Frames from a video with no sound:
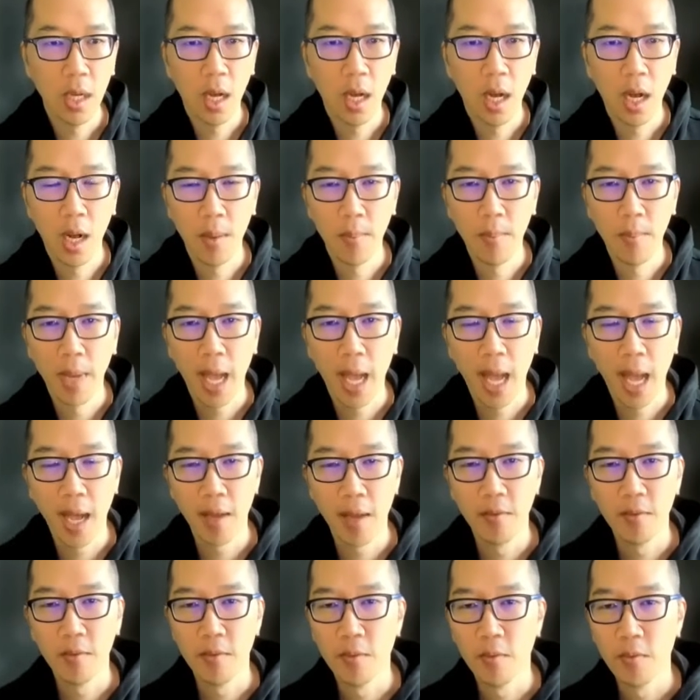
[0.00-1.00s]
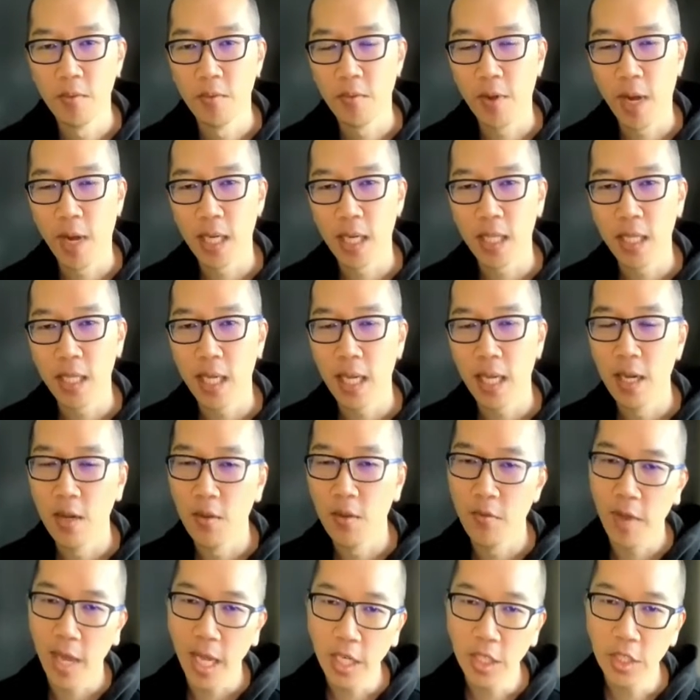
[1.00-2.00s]
And finally,
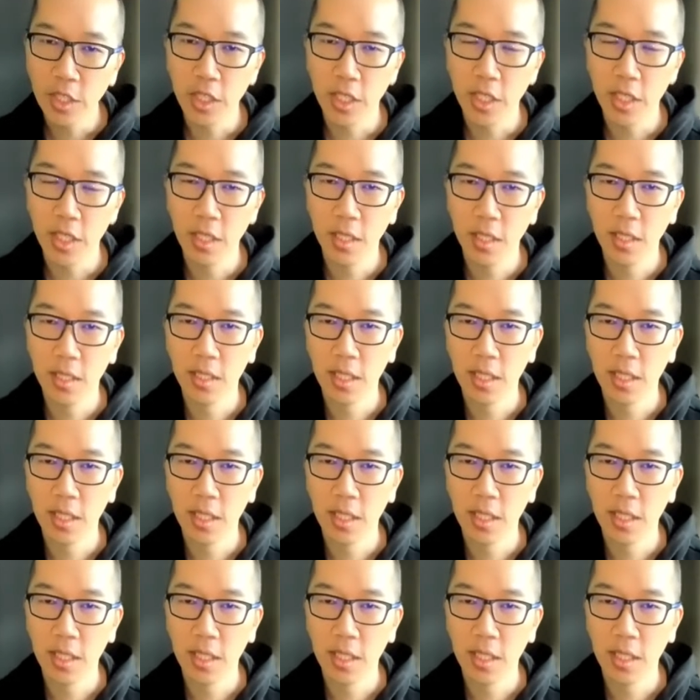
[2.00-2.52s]
innovation